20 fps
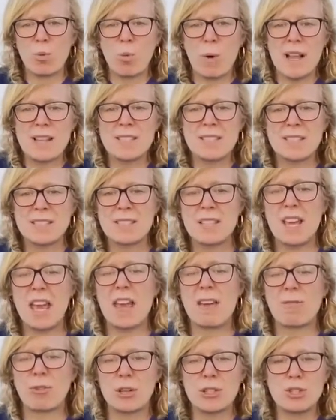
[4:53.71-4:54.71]
1 to
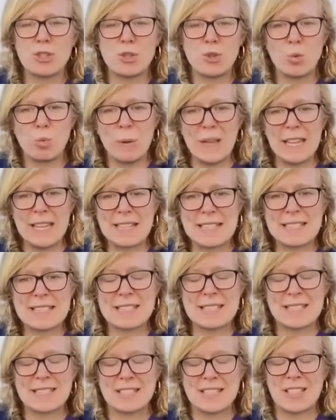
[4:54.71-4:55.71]
every 2
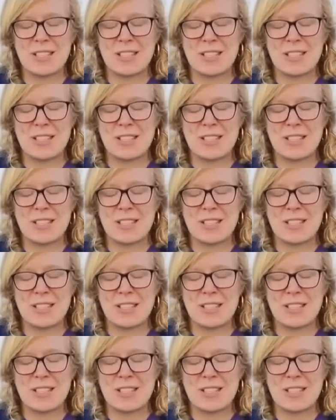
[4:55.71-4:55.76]
weeks.